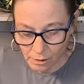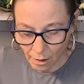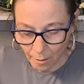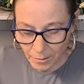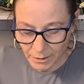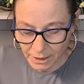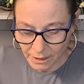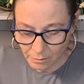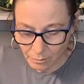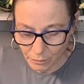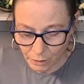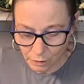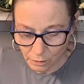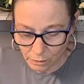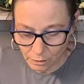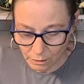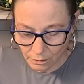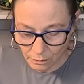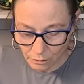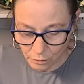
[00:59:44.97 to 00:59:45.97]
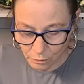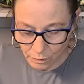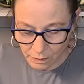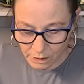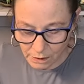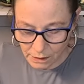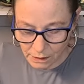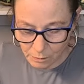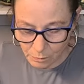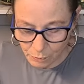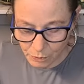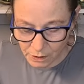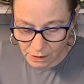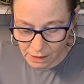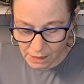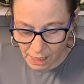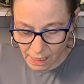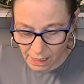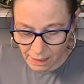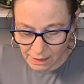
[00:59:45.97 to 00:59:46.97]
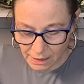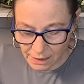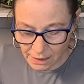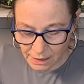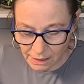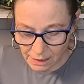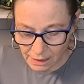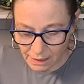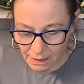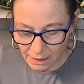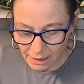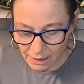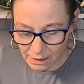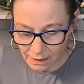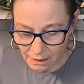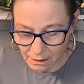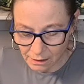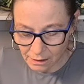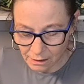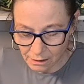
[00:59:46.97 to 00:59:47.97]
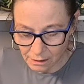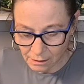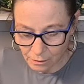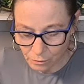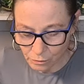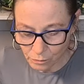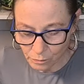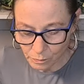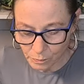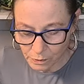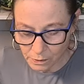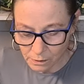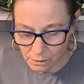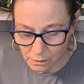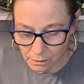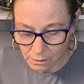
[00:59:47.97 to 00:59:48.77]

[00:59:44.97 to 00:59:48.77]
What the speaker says: I mean, I'm not doing these precisely. Whoops.